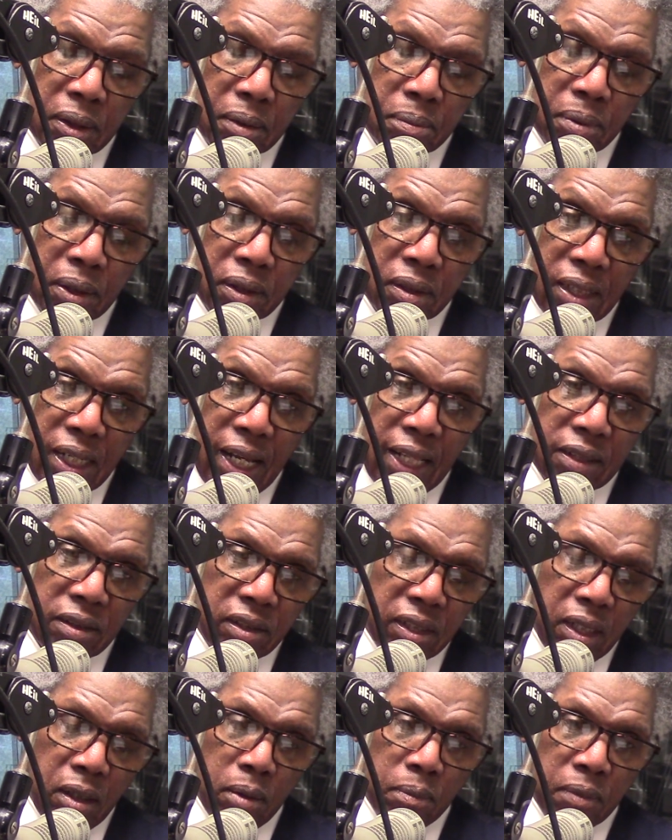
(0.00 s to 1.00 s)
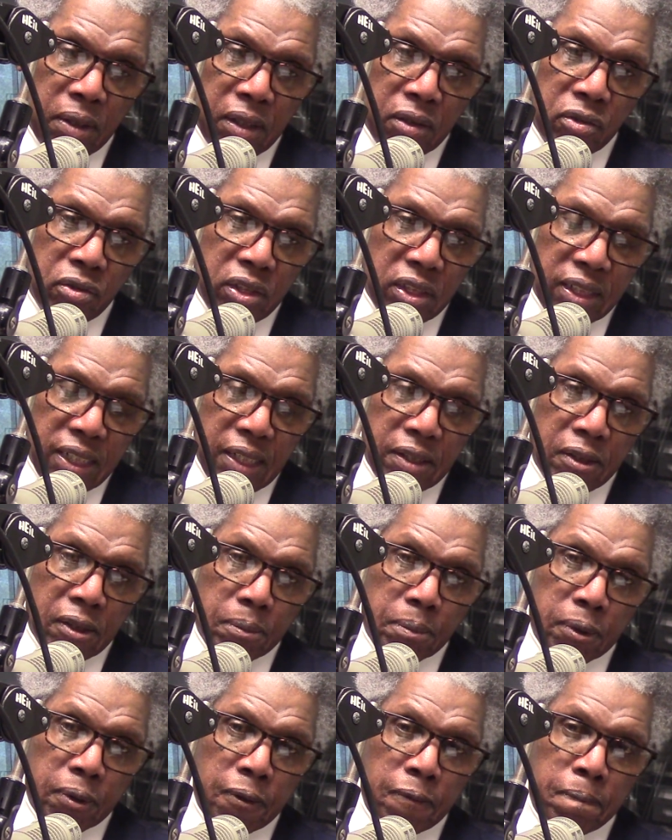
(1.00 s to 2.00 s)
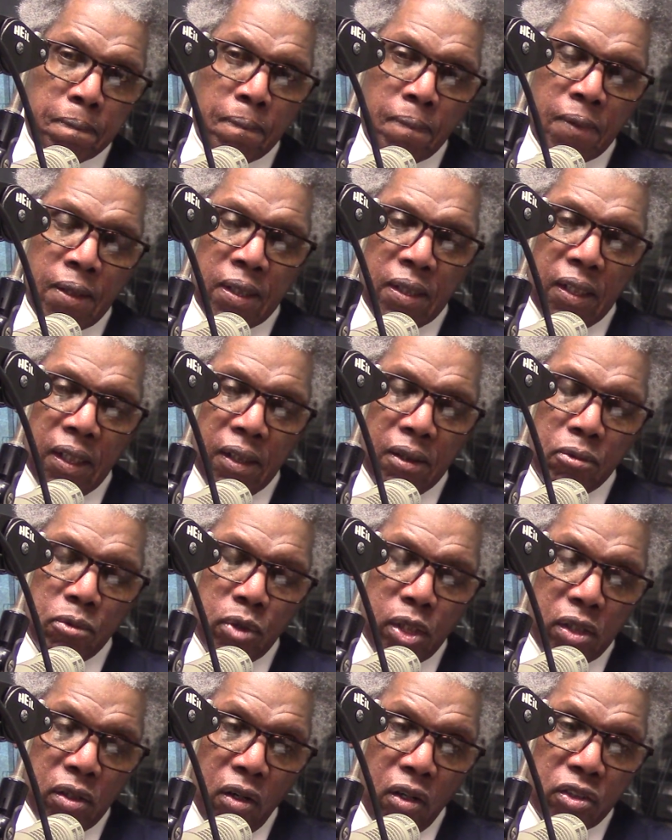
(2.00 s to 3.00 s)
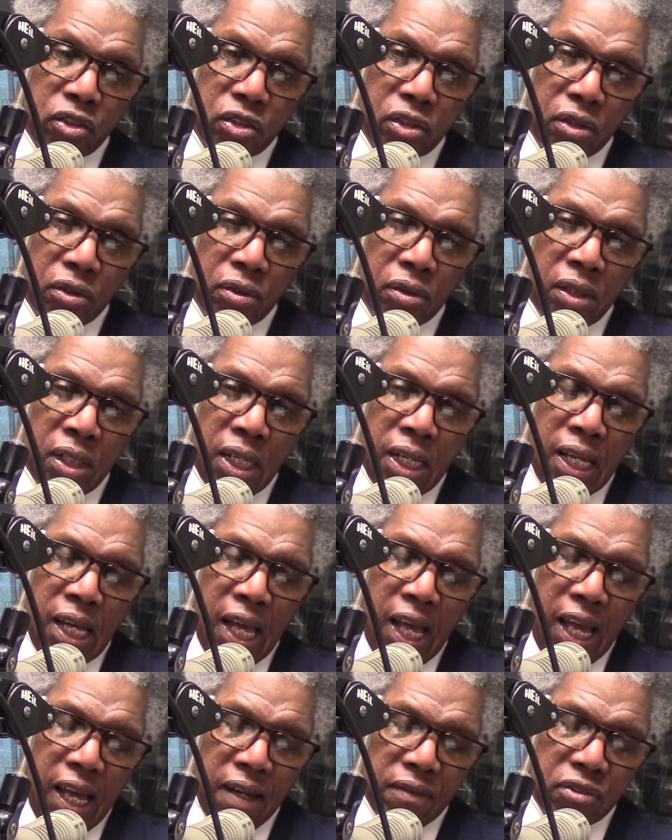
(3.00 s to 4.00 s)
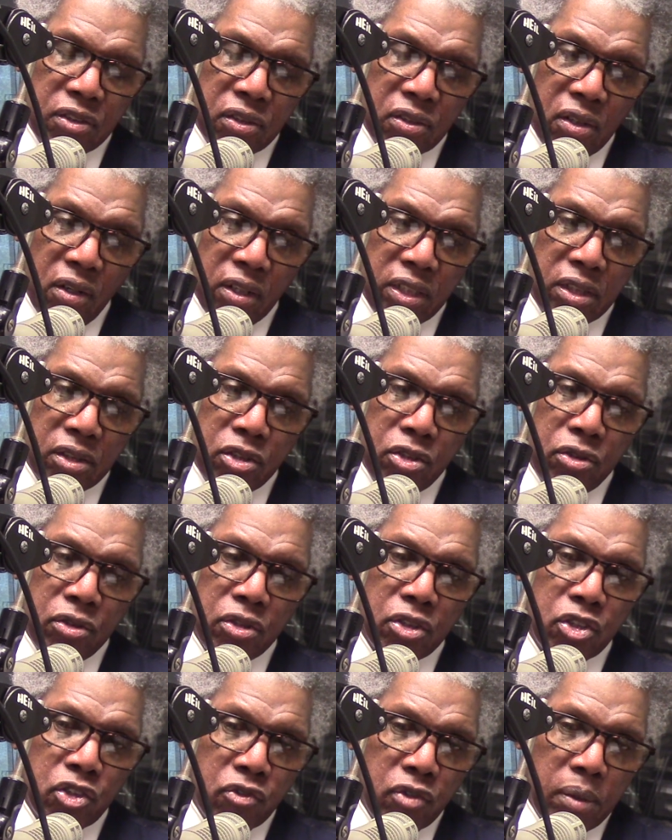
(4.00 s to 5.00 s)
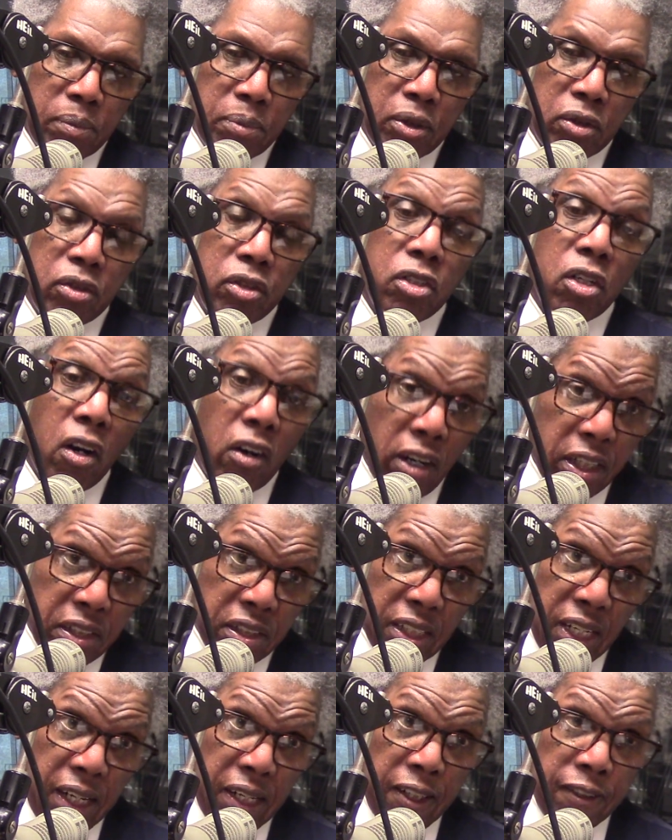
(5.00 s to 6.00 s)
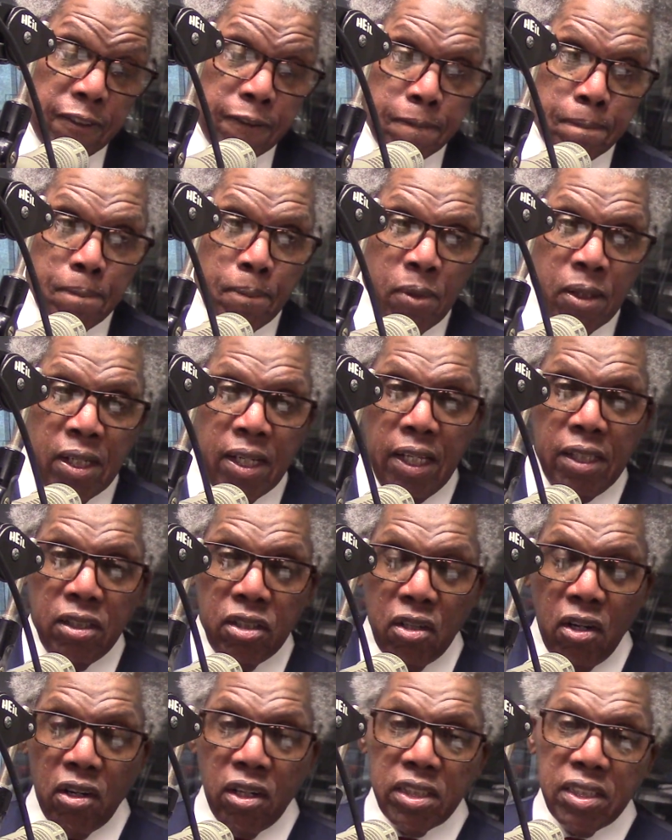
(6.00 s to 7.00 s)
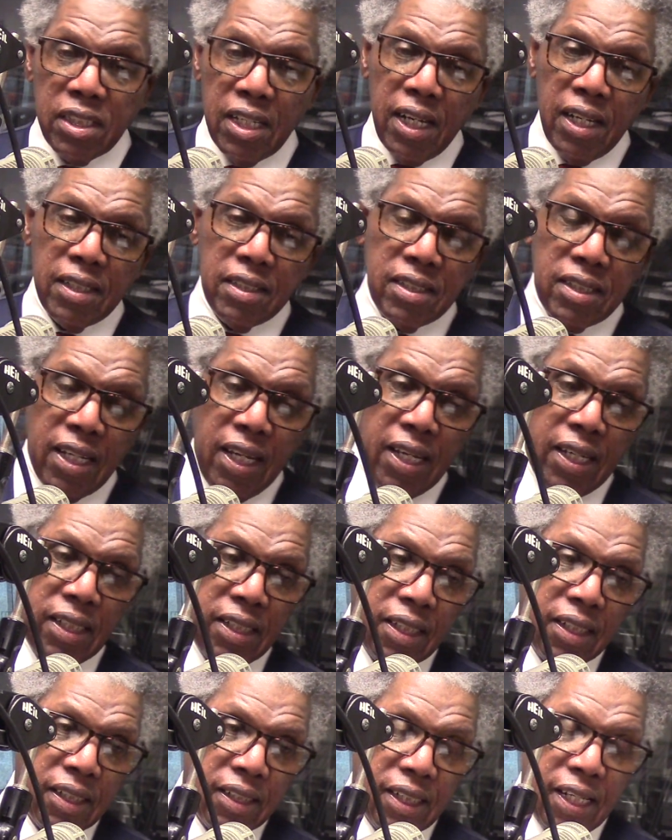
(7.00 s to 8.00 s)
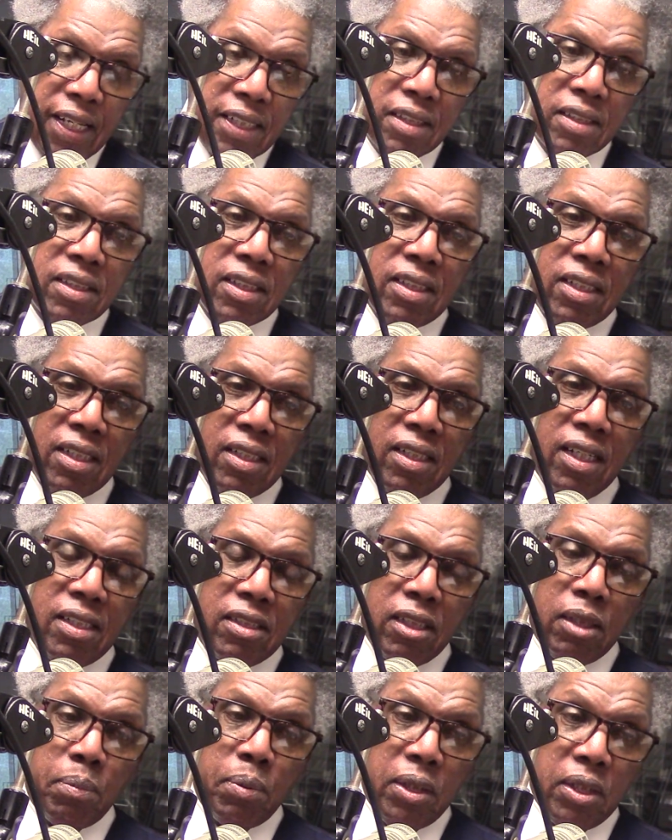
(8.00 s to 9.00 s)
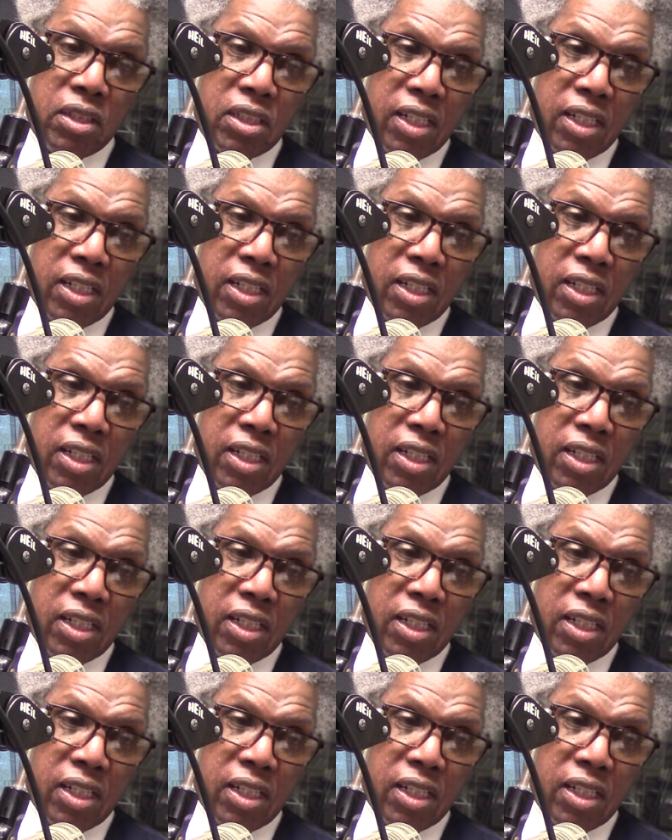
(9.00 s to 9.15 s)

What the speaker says: Brother Tyler, to help increase that number. We also have started to distribute yard signs. And the yard signs say, Atlantic City NAACP